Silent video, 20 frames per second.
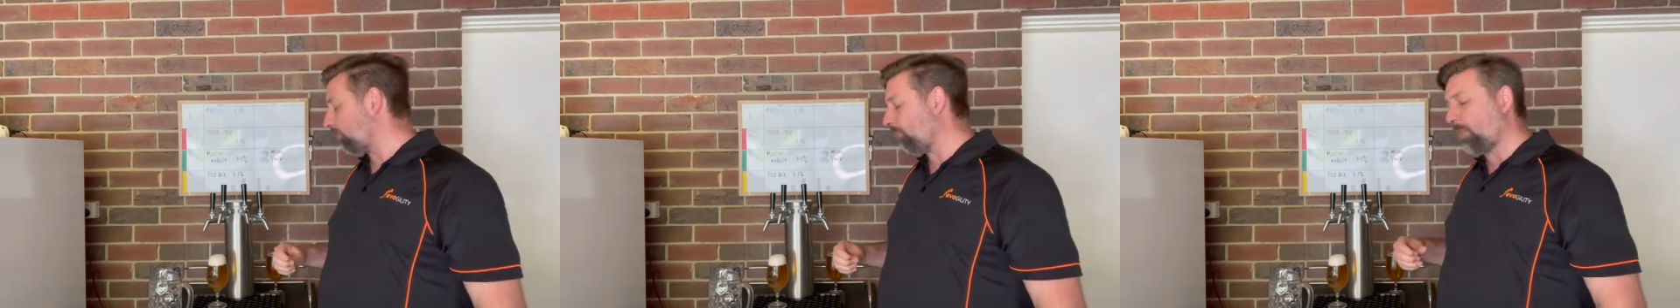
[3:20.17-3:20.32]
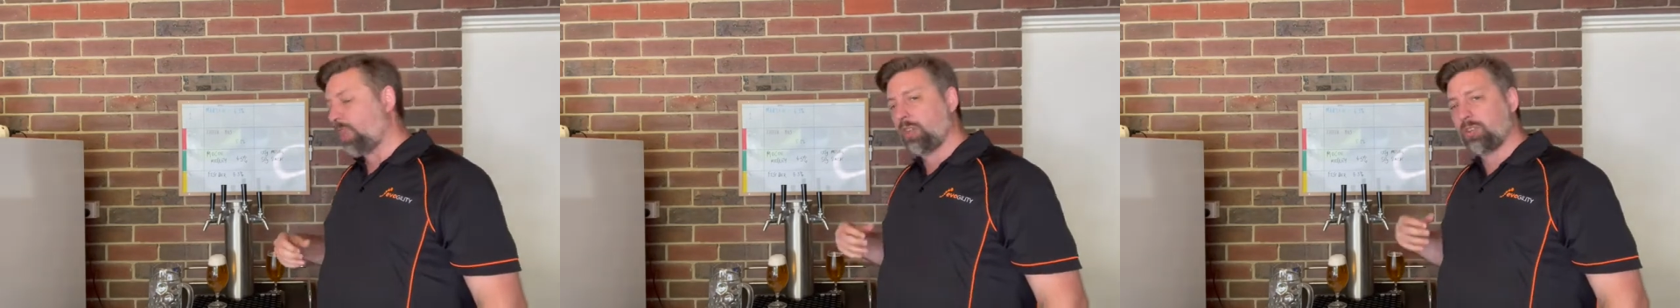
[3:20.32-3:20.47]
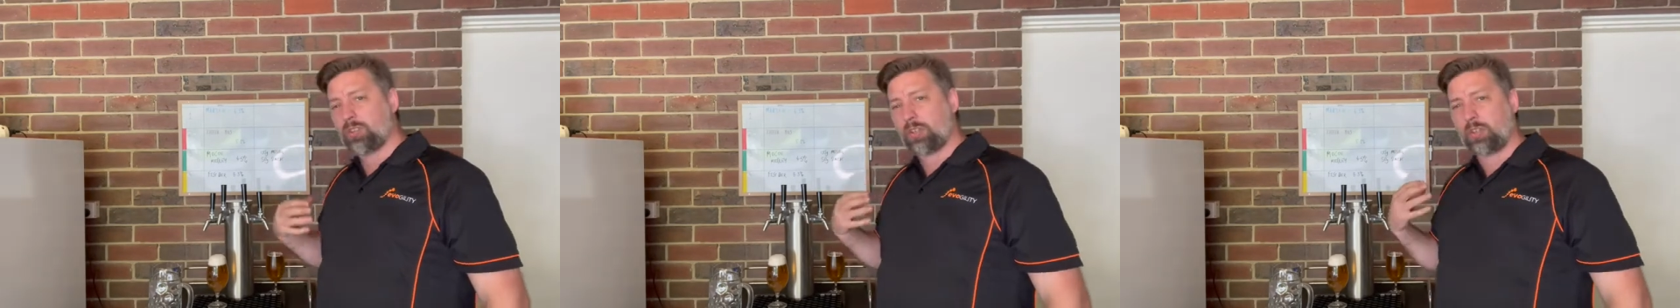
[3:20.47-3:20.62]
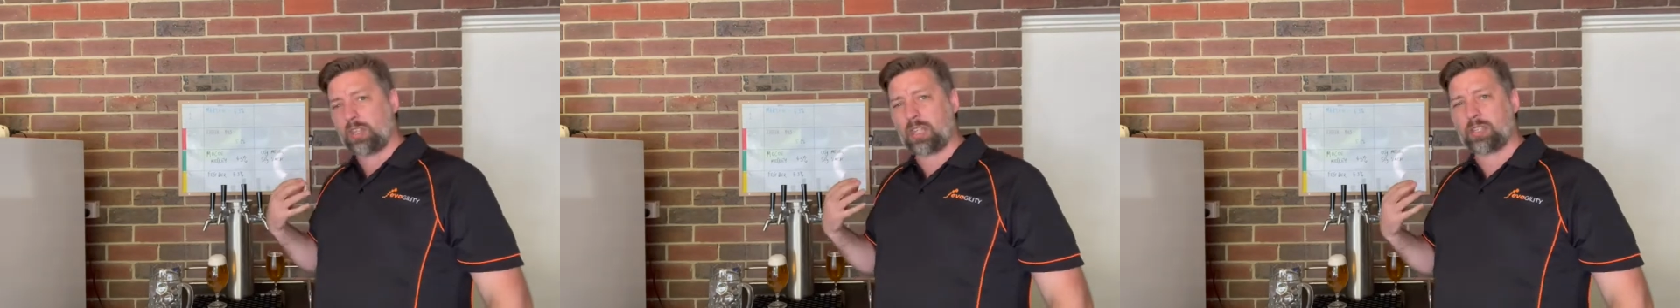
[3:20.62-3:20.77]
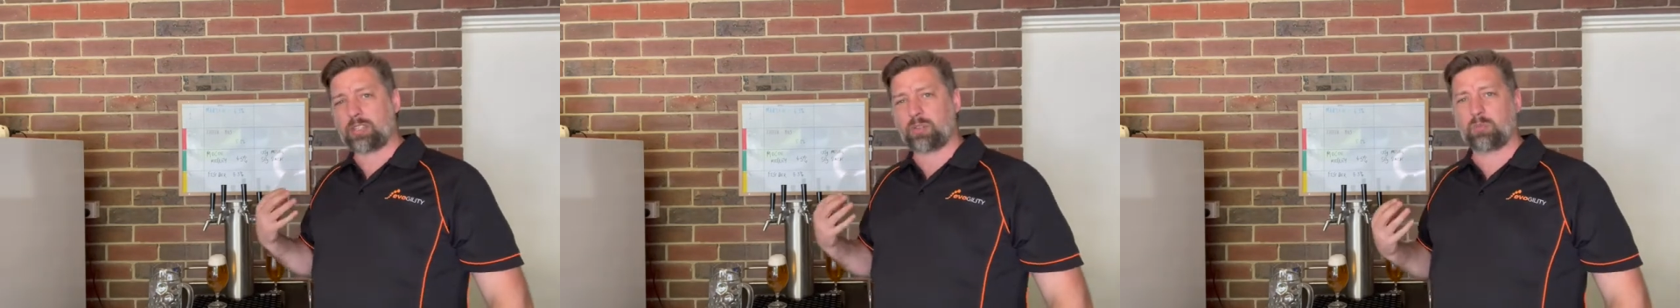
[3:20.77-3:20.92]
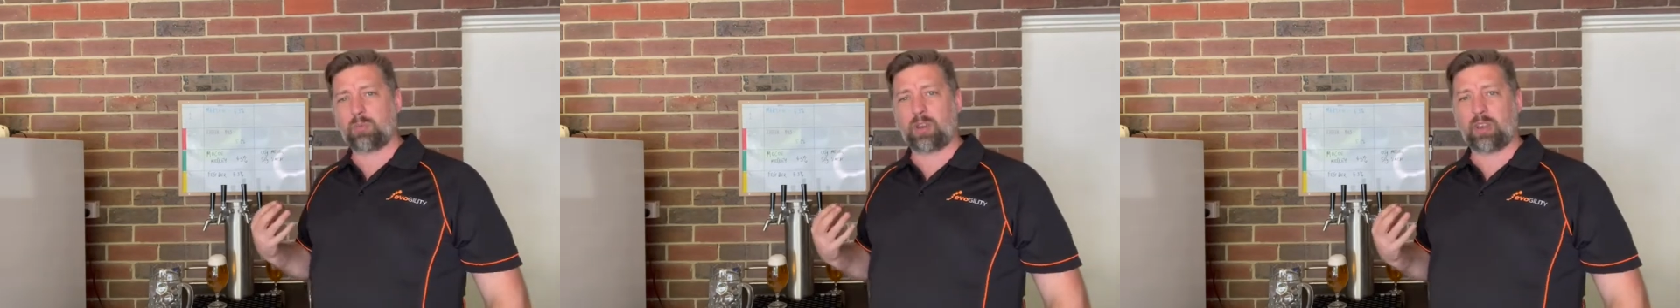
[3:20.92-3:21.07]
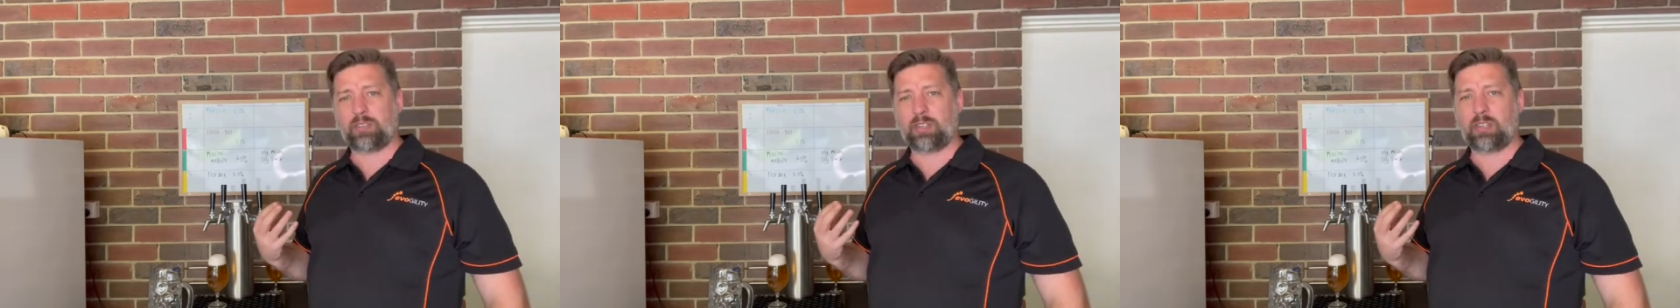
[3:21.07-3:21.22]
so that's
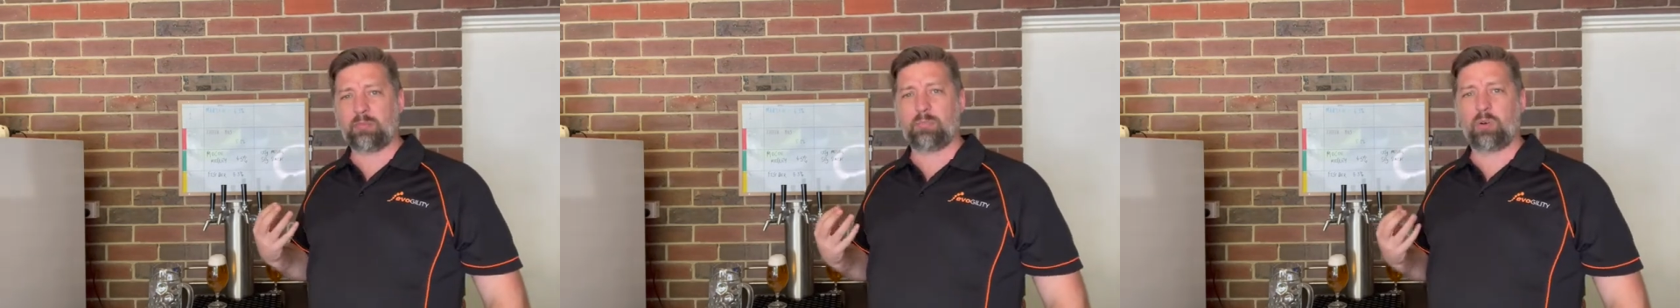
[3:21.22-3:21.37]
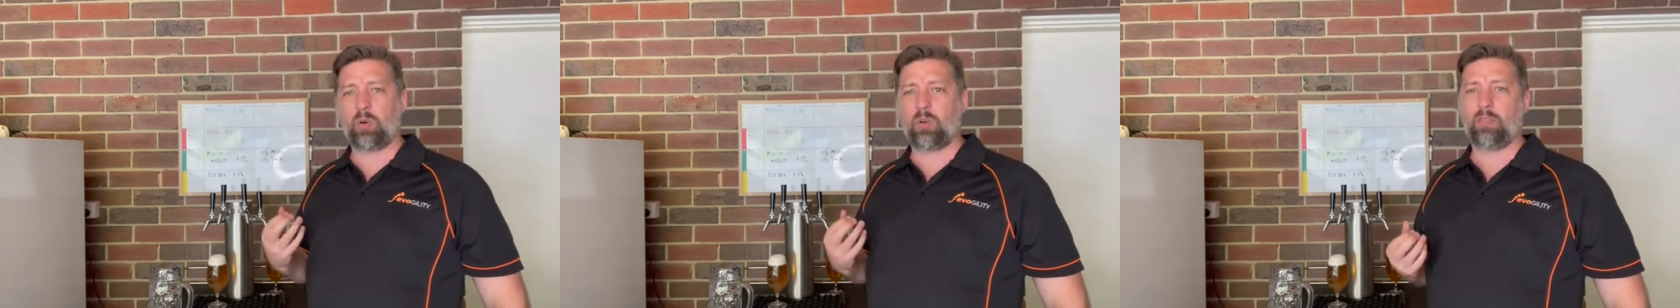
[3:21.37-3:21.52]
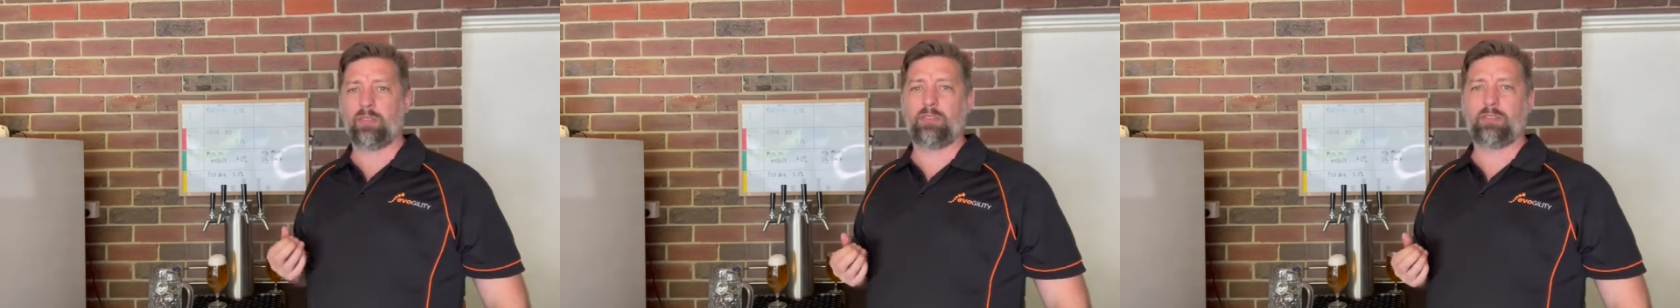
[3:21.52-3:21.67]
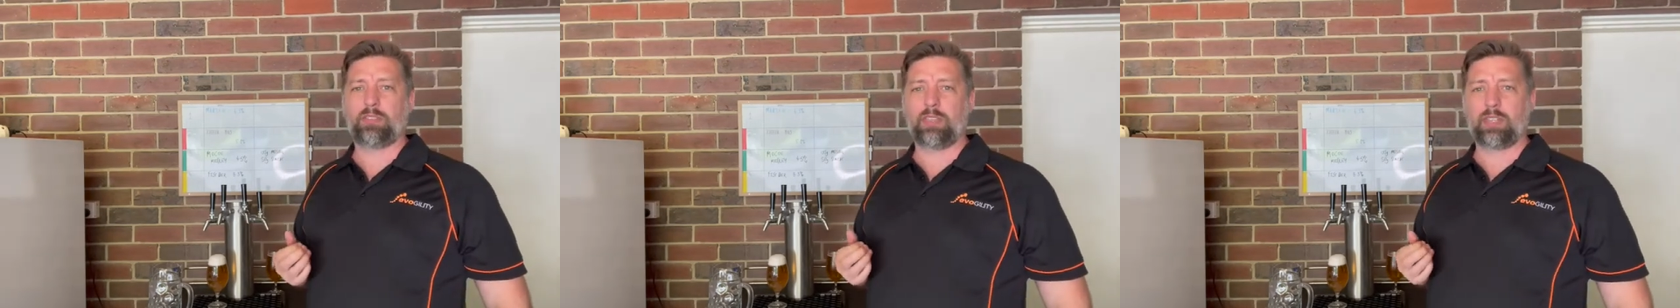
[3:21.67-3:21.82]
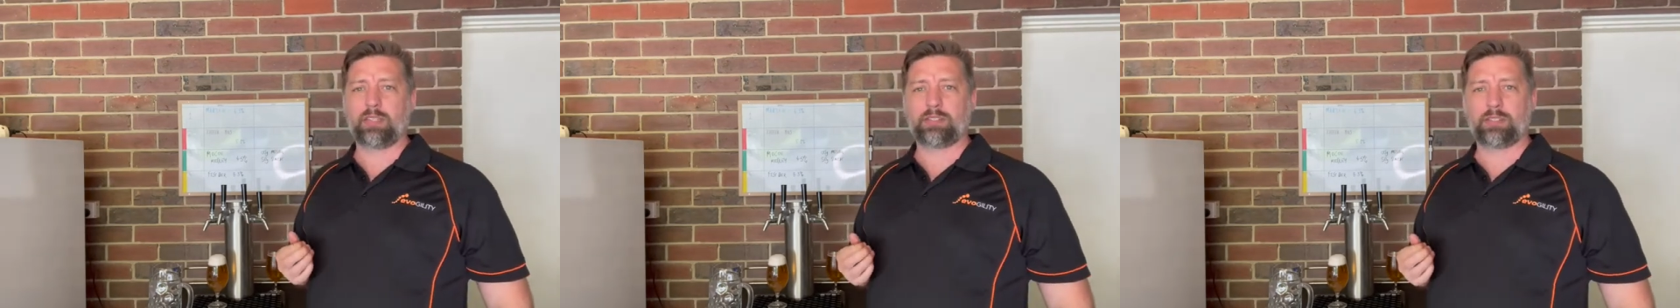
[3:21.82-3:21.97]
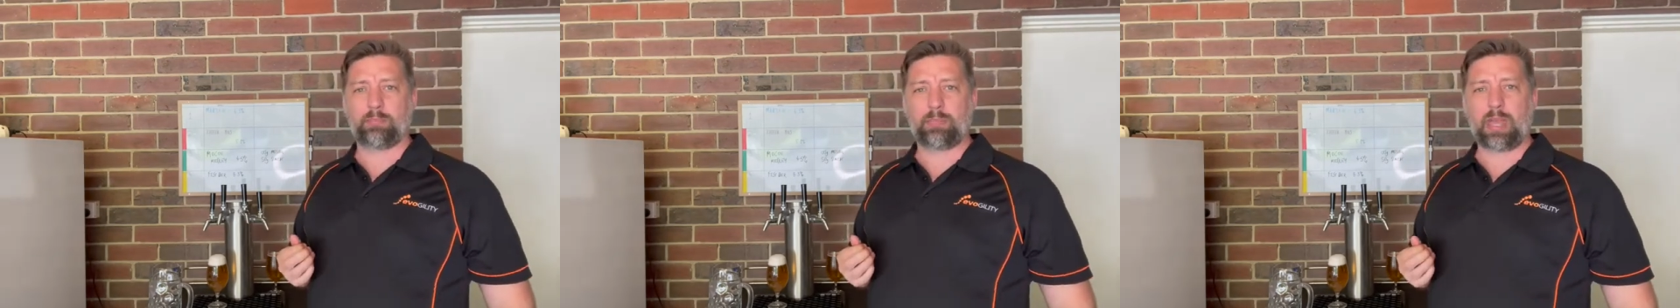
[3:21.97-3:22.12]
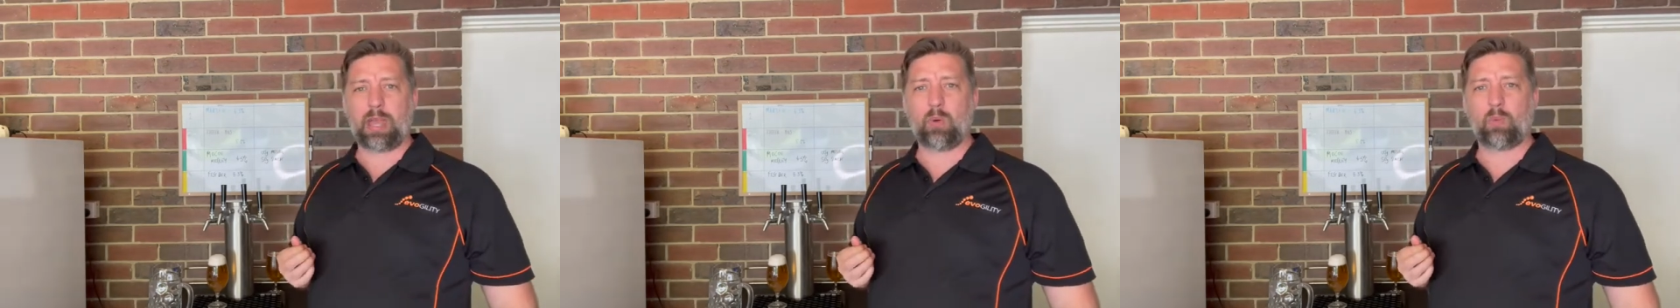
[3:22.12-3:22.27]
one of the important things
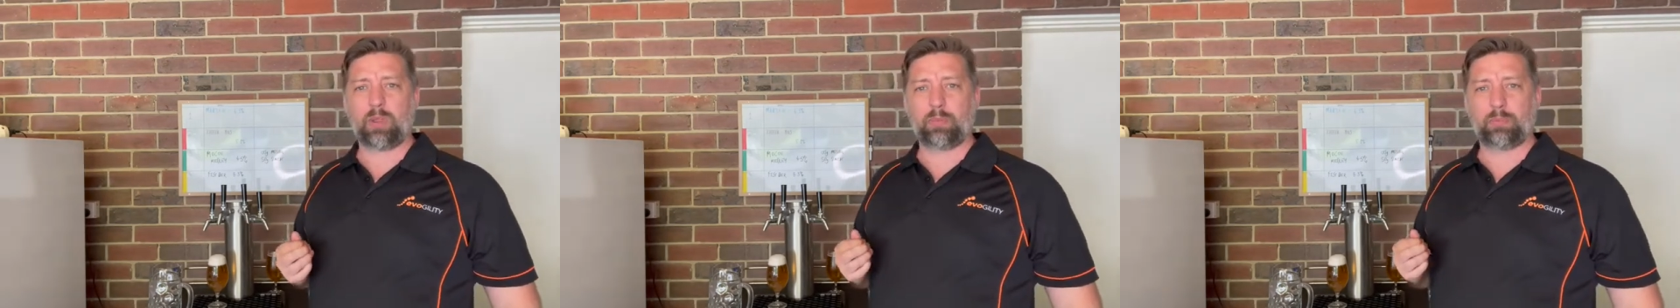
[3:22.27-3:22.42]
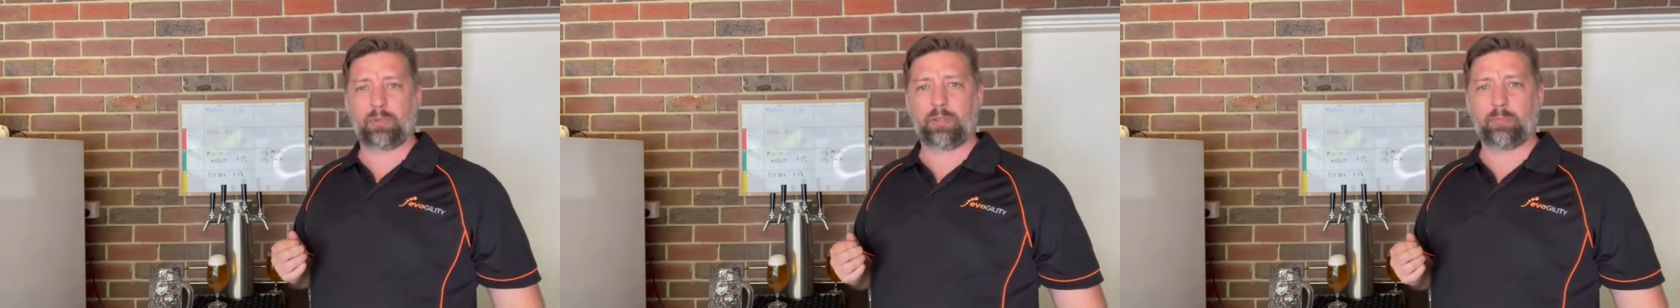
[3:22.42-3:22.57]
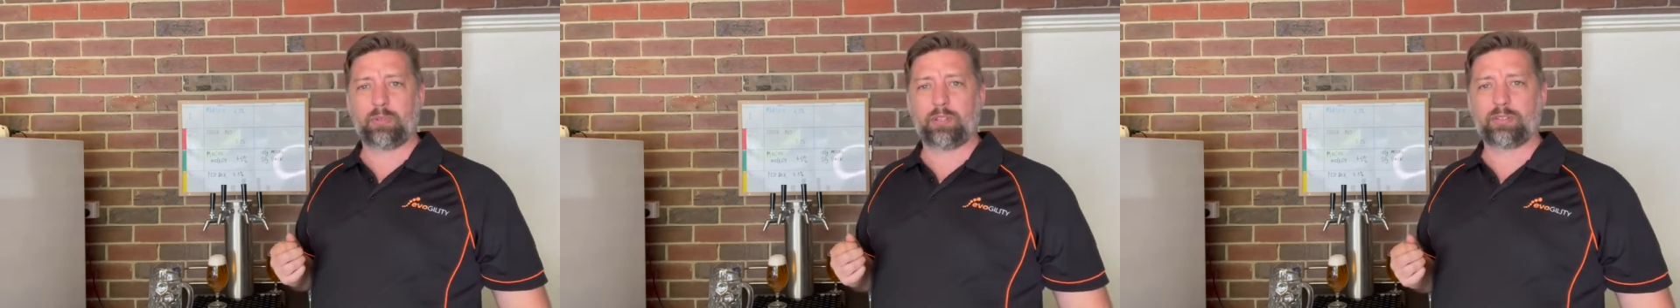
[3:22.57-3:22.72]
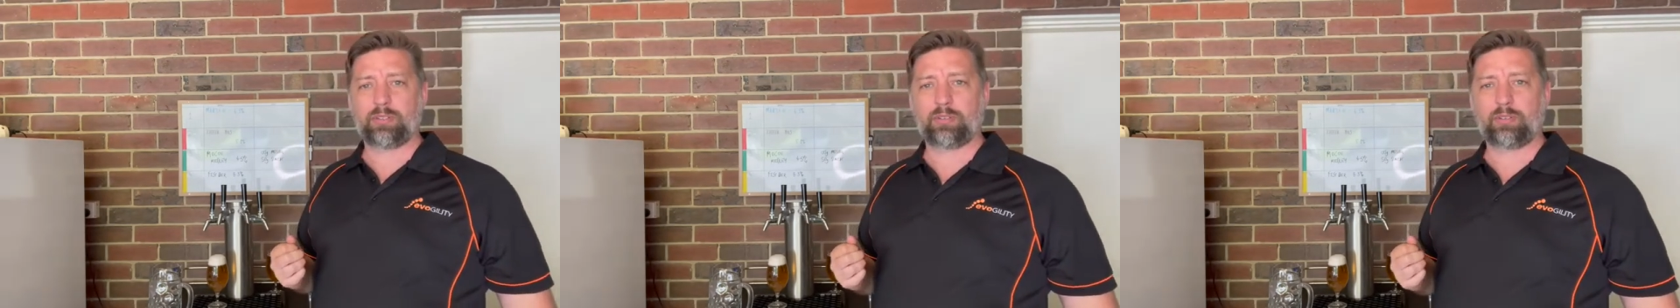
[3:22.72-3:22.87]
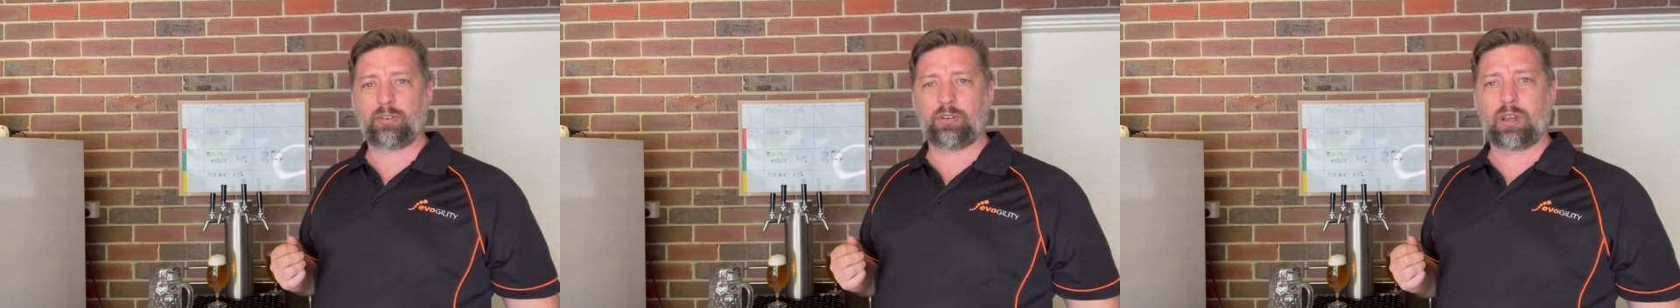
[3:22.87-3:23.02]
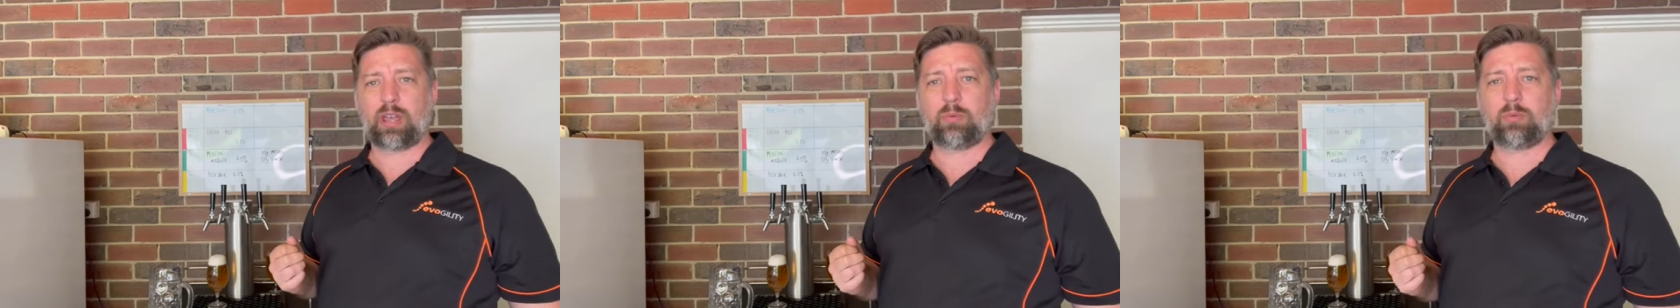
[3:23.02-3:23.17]
about WiP limits, all right?